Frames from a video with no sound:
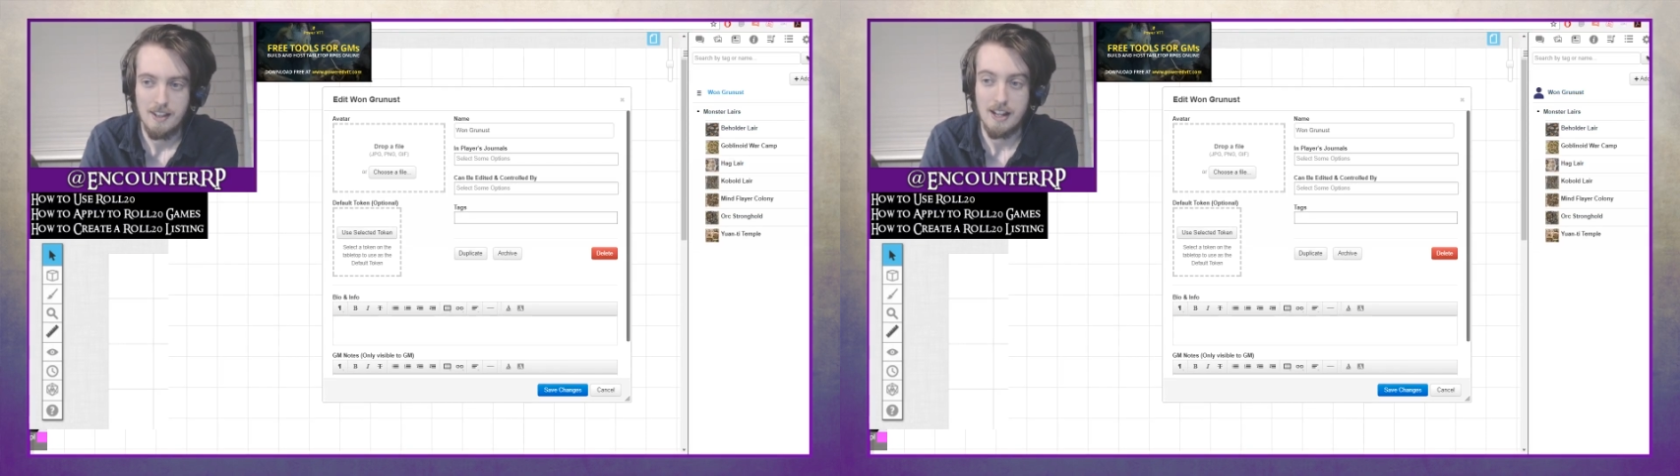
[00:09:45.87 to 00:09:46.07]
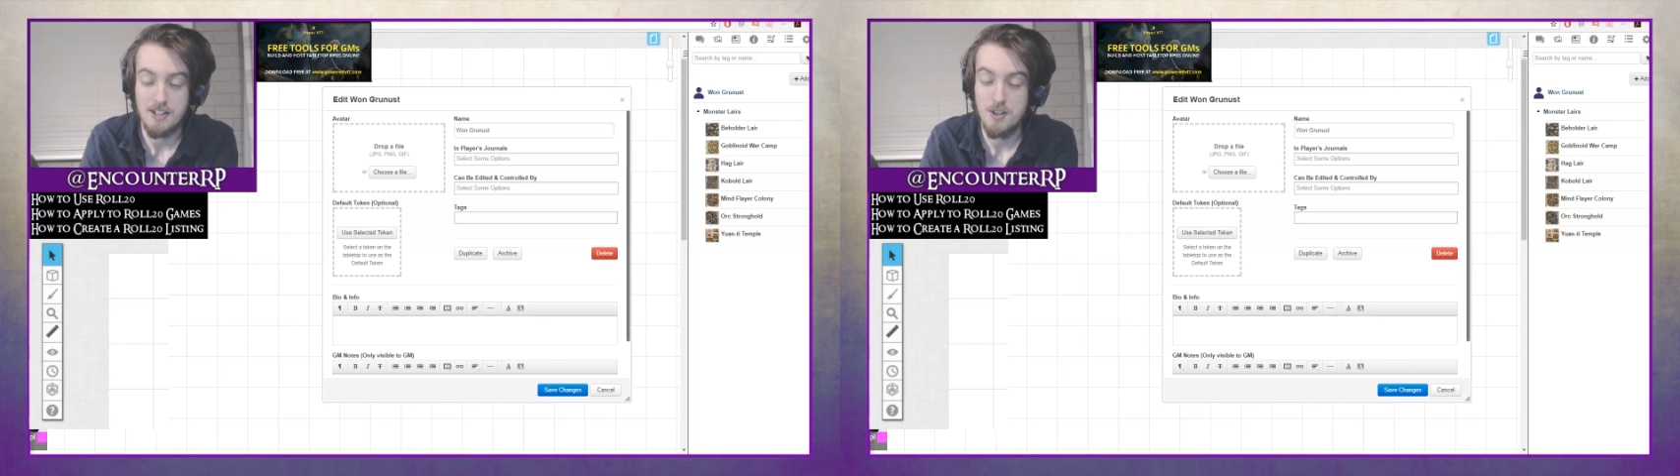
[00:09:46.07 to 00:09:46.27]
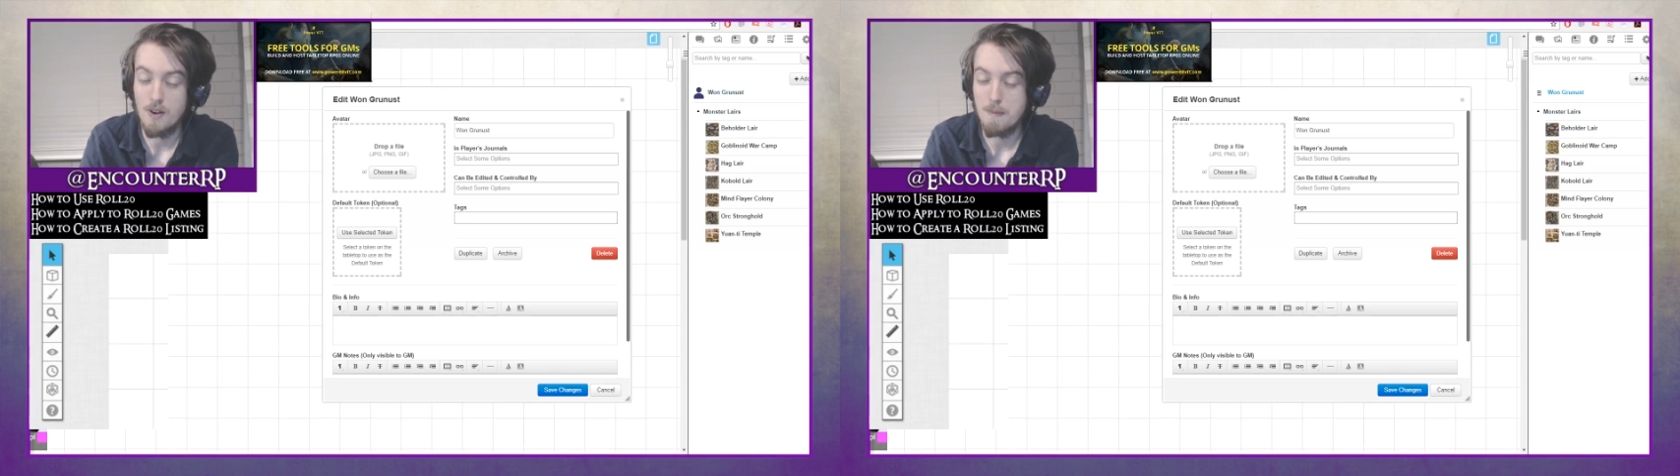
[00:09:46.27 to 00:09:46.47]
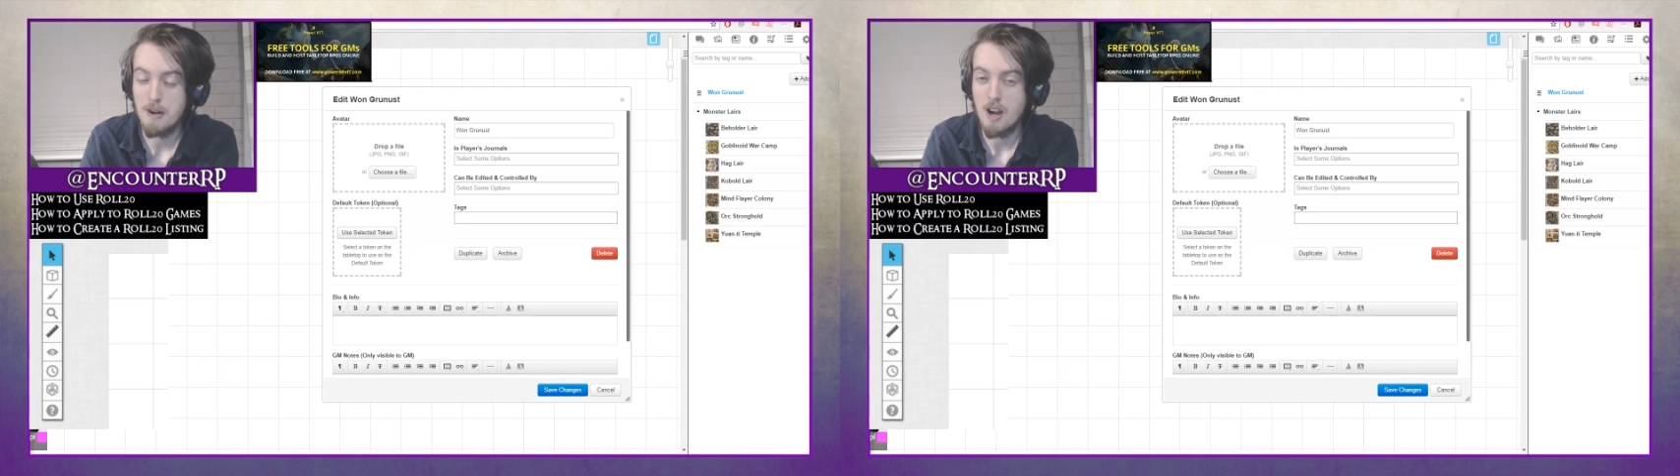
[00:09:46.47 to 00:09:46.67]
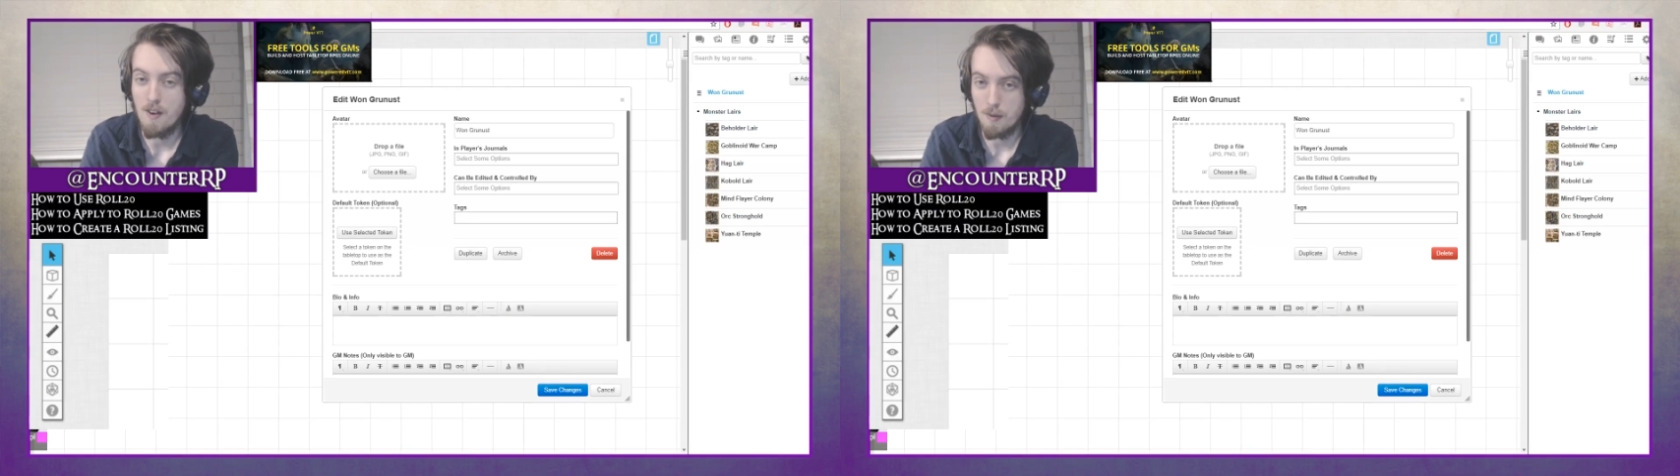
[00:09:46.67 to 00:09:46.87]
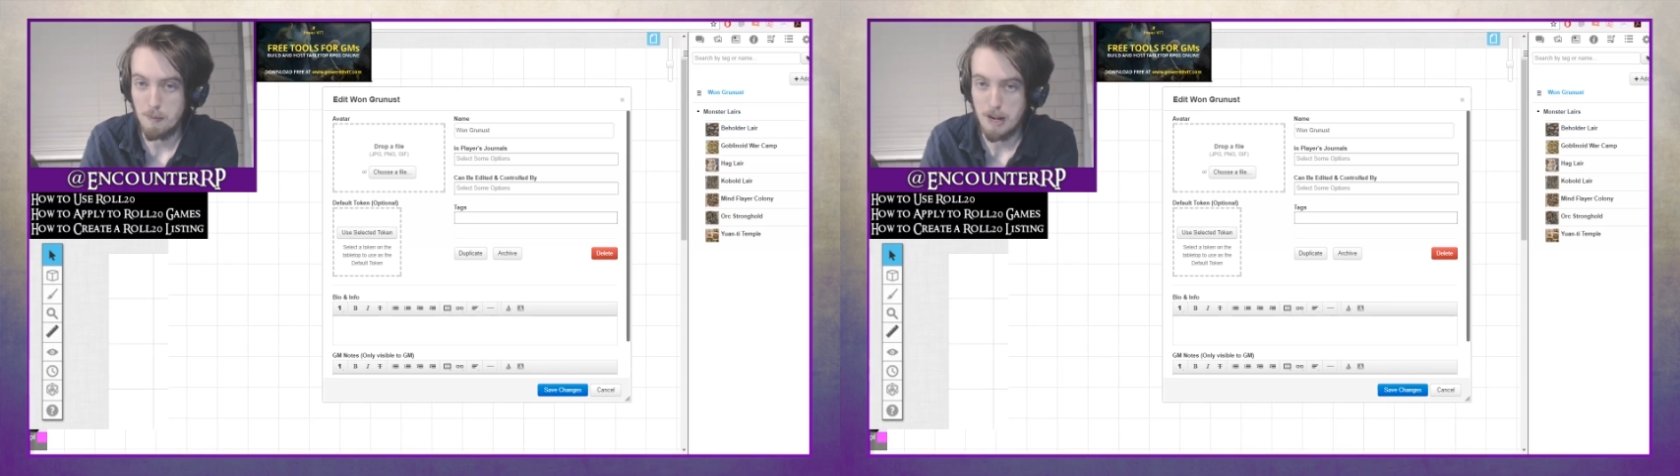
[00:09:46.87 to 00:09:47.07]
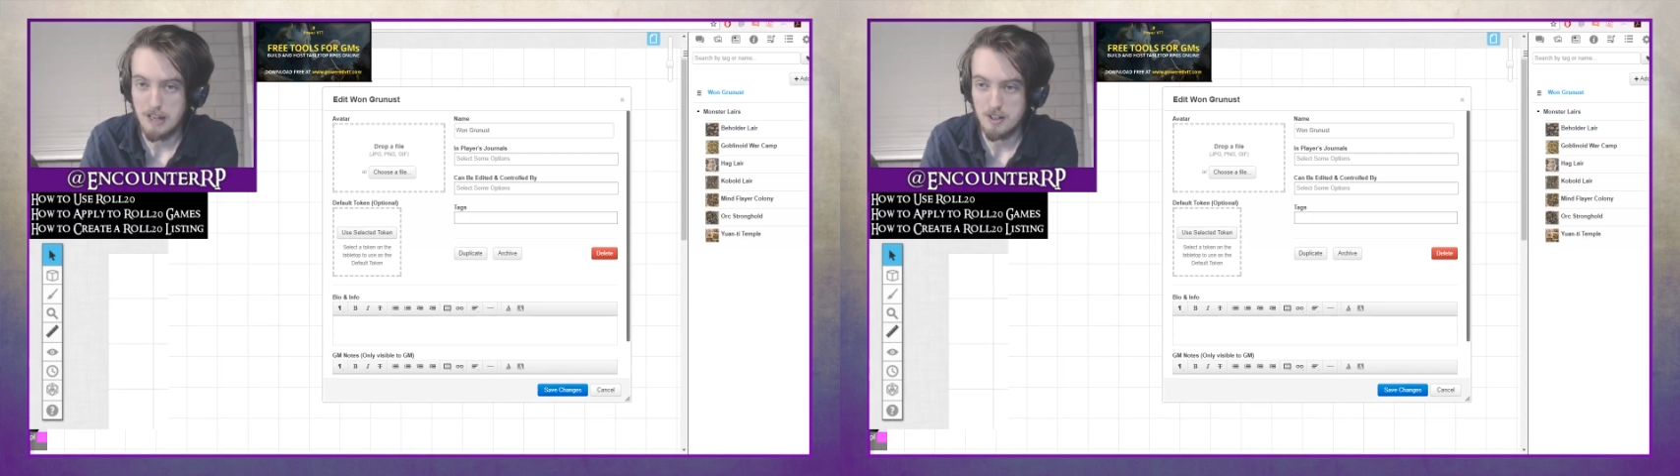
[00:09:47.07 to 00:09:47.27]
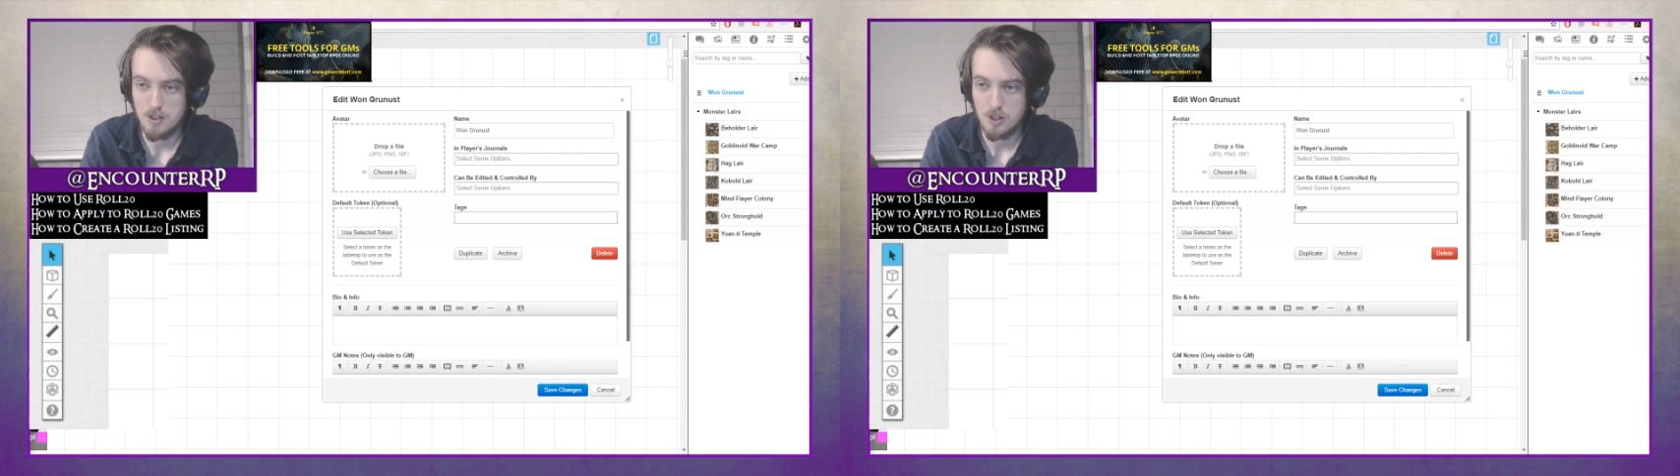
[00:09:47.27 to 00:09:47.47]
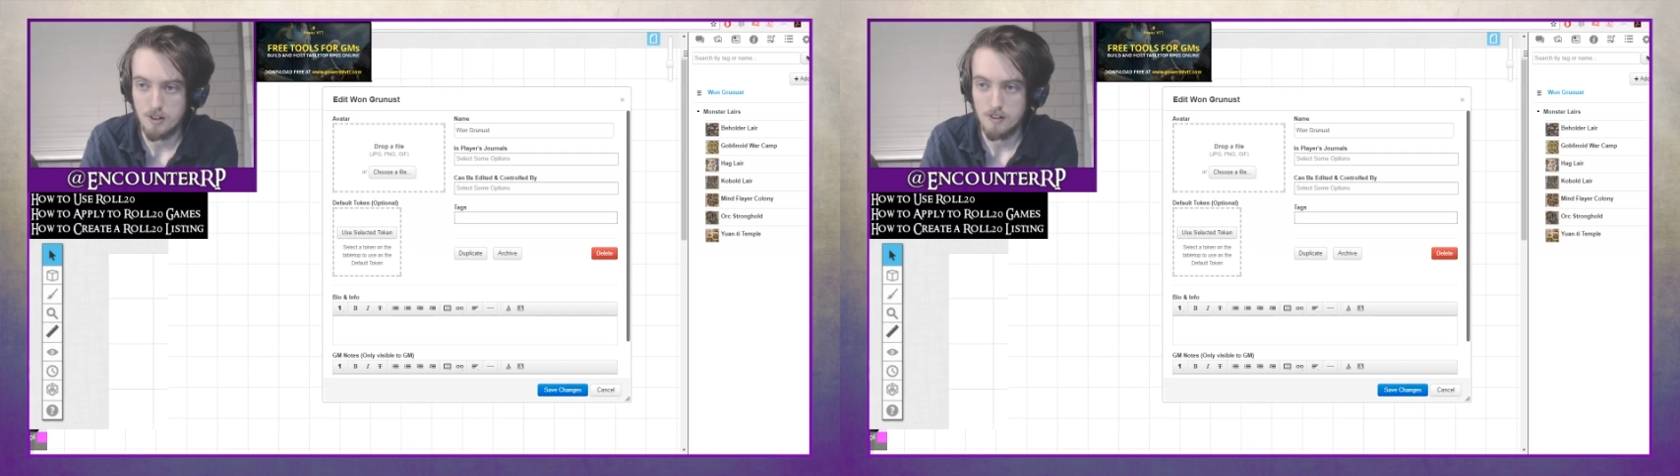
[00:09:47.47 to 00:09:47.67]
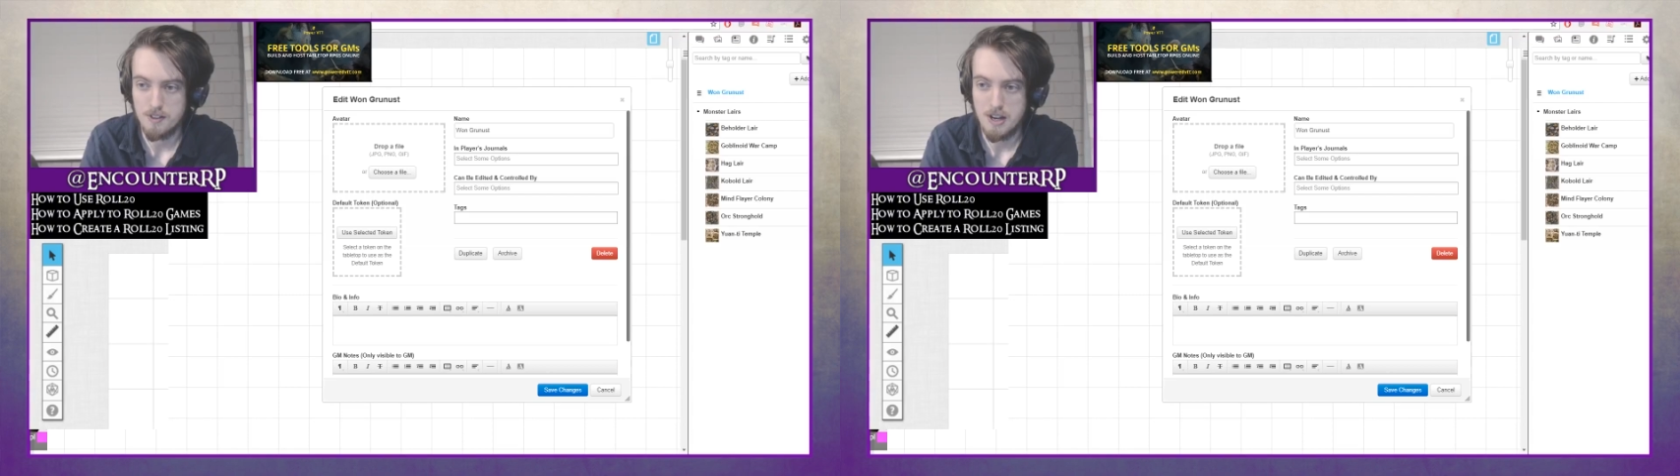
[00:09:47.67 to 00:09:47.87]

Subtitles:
that it's not in my other players' journals.